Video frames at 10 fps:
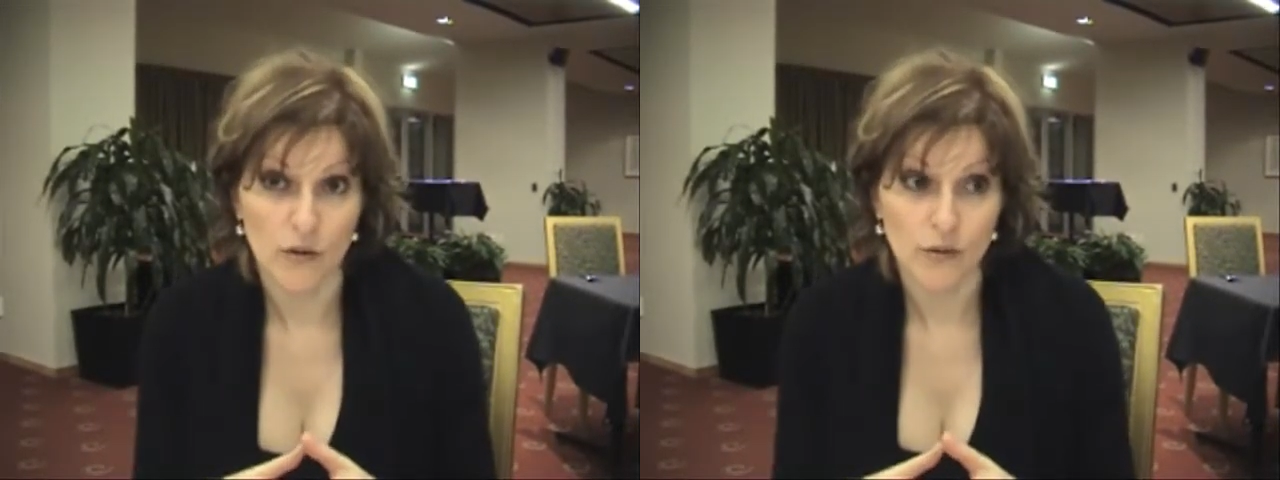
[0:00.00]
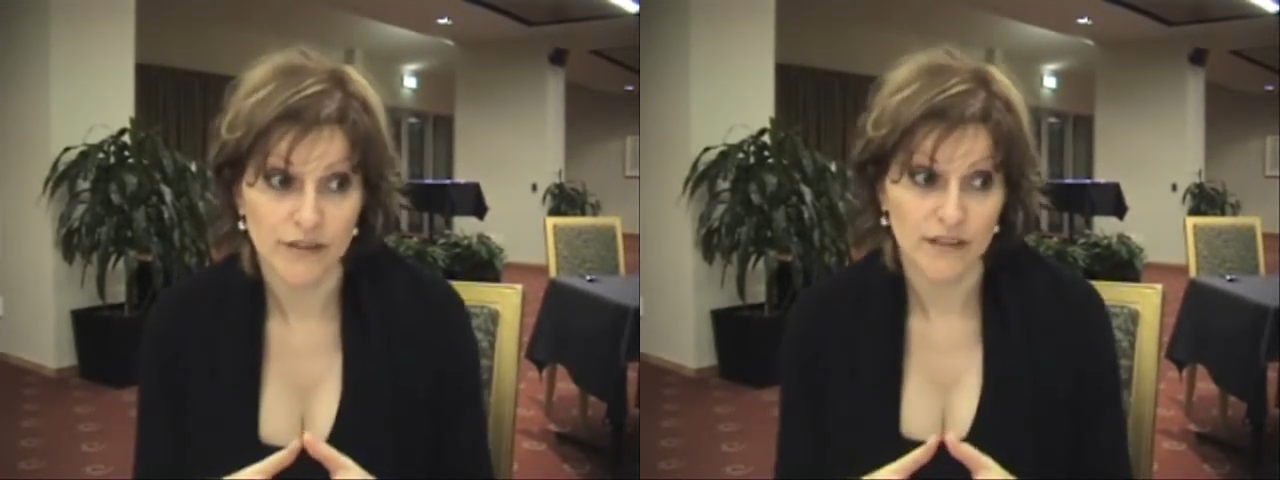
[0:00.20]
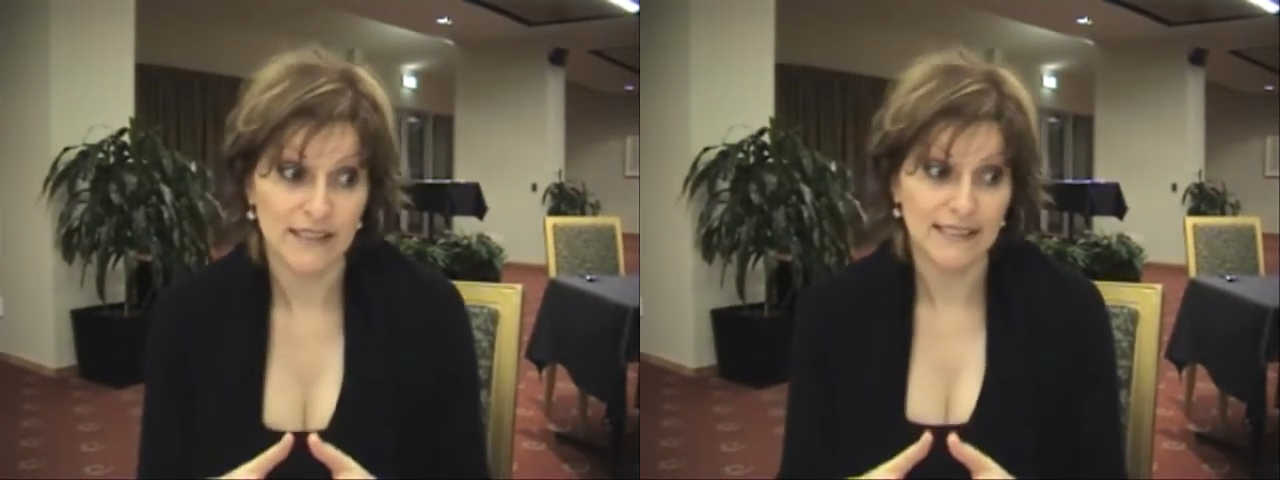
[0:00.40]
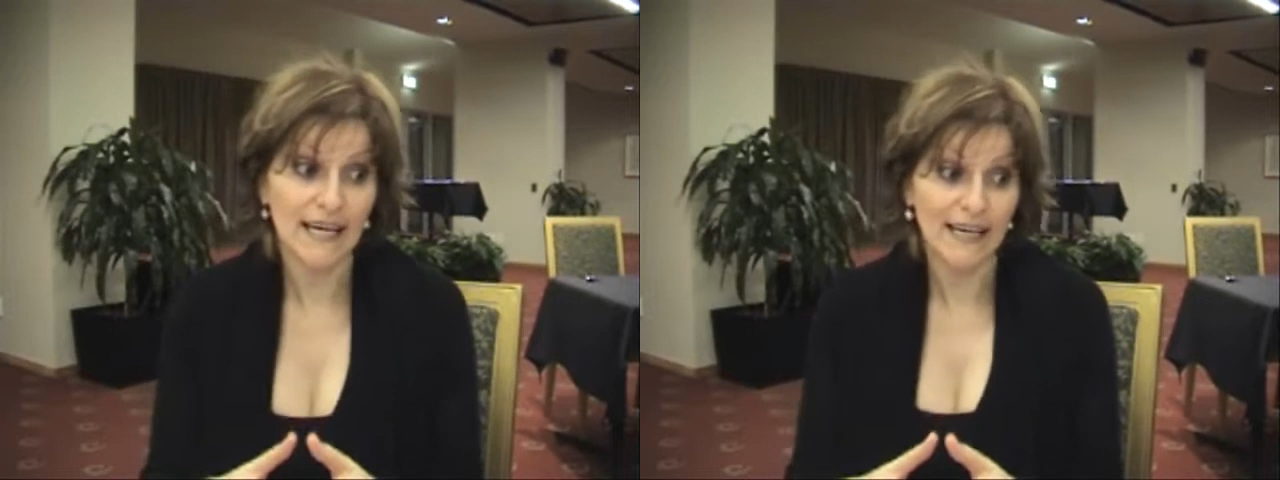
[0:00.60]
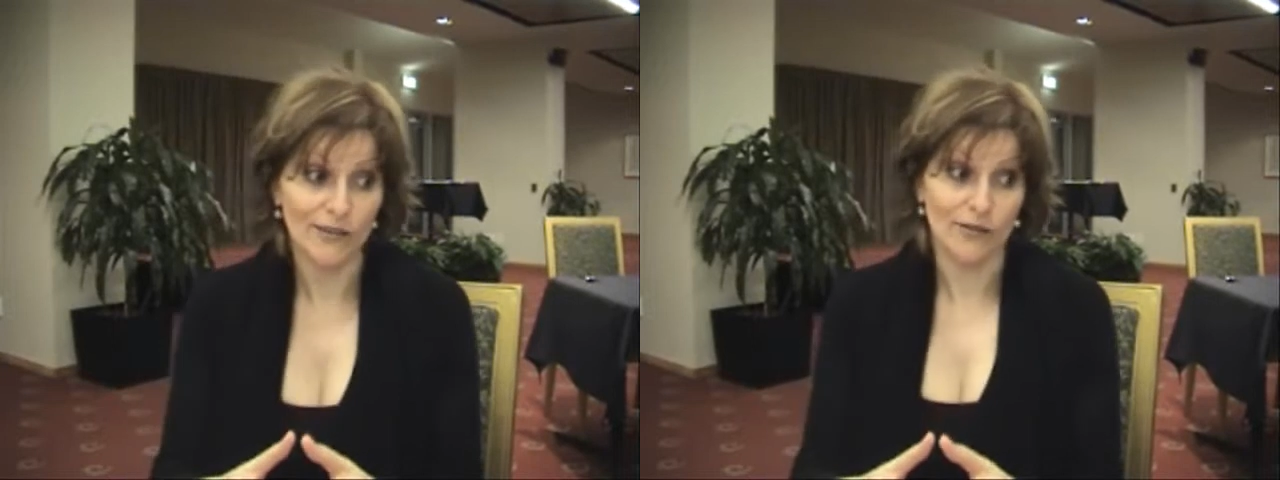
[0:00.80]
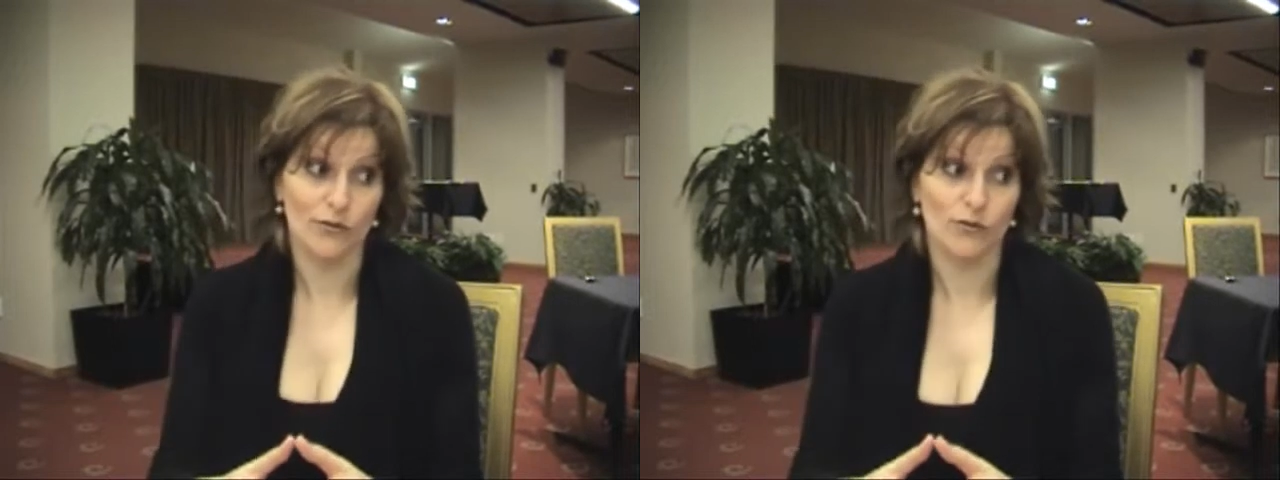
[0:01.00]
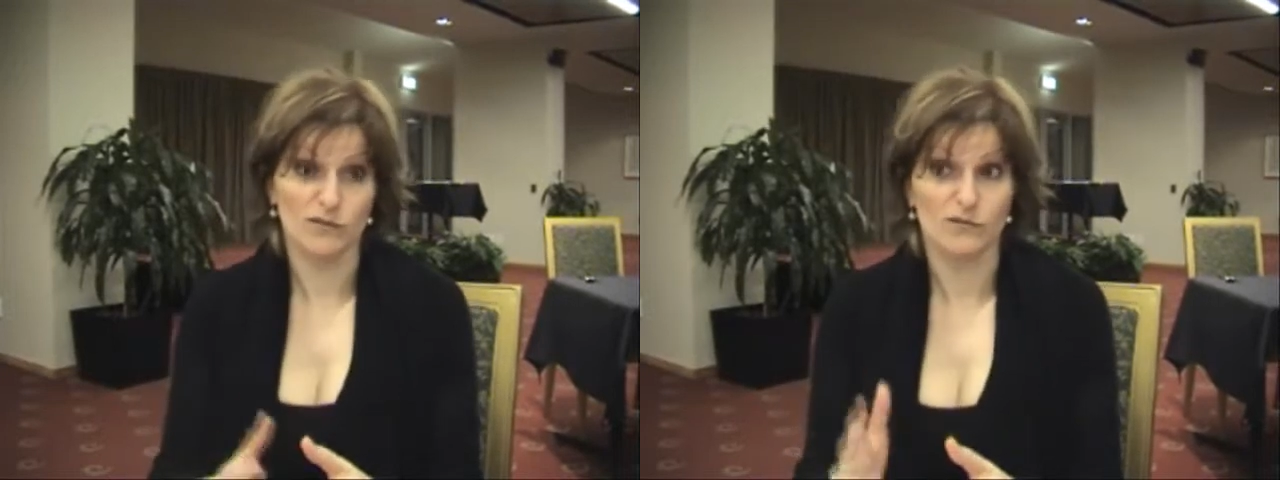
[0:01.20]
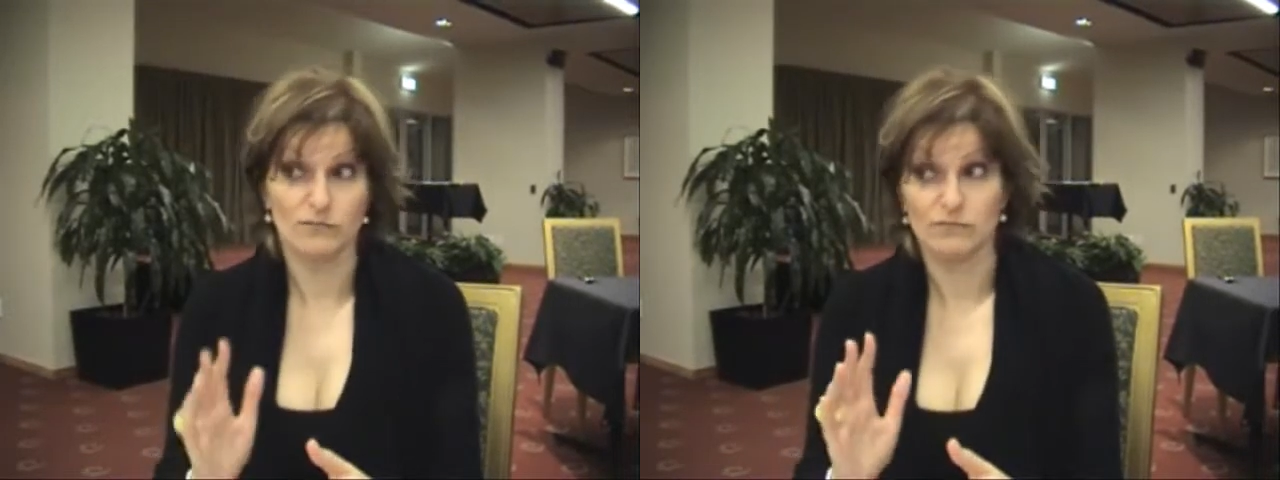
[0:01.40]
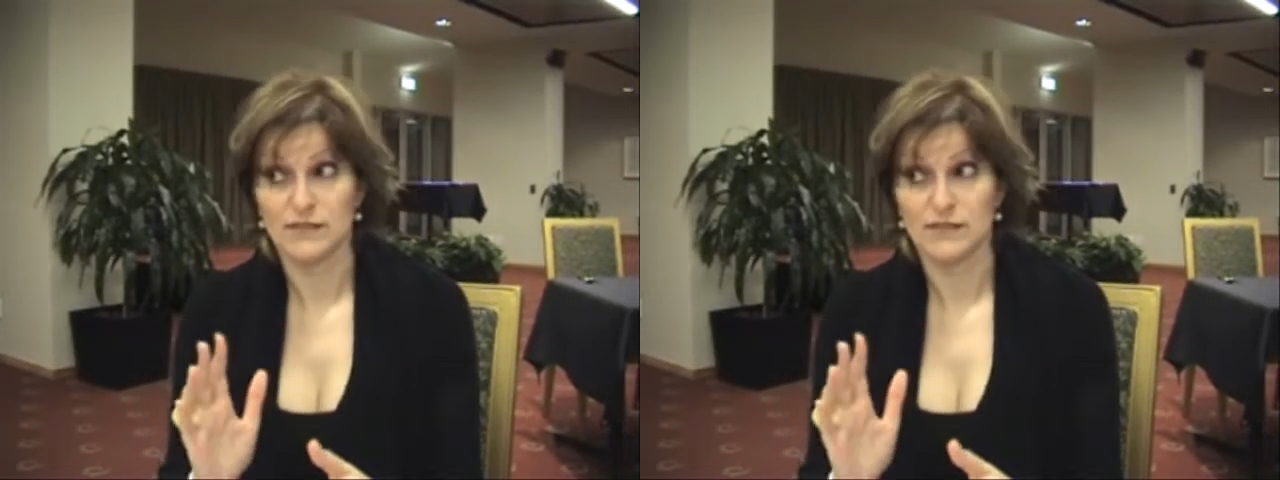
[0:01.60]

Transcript: thoughts, I've got to say. You know, I thought, oh,